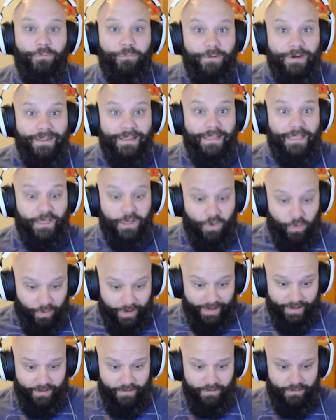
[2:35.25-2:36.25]
Really, you
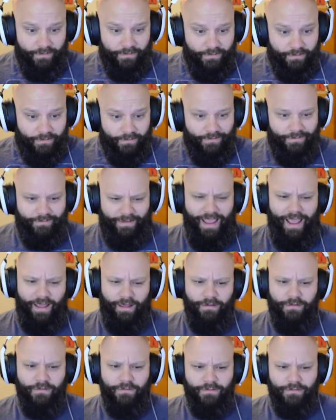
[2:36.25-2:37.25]
quit?
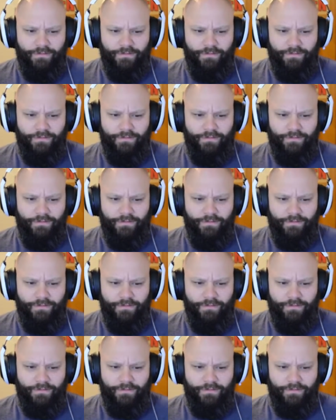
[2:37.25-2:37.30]
Yeah!